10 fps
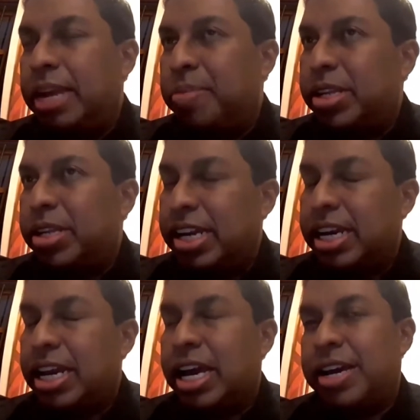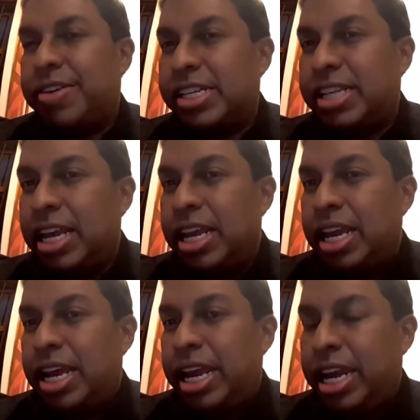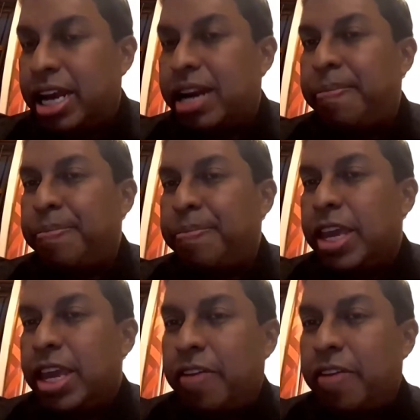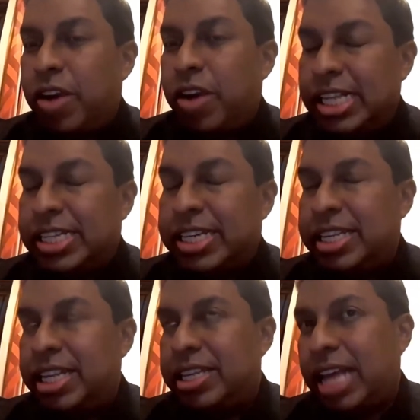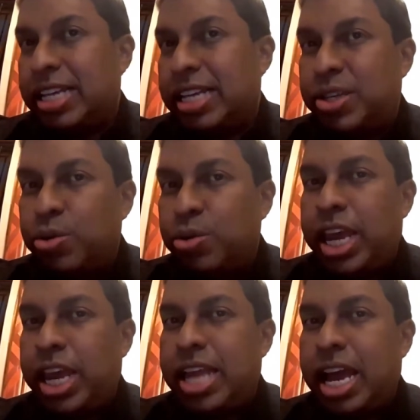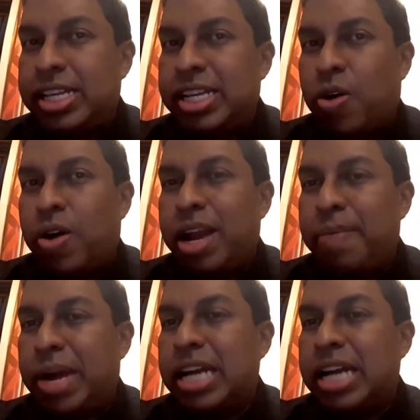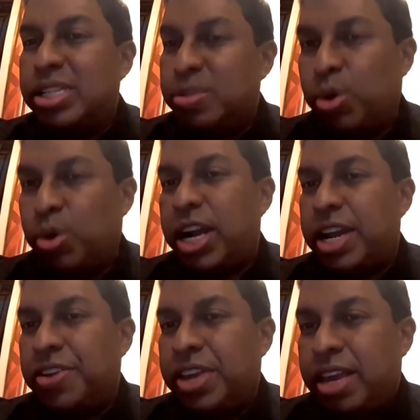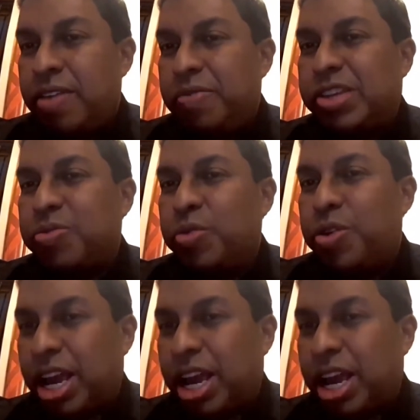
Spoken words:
certain countries, in Europe, for instance, such as UK, there is a royal pardons board which would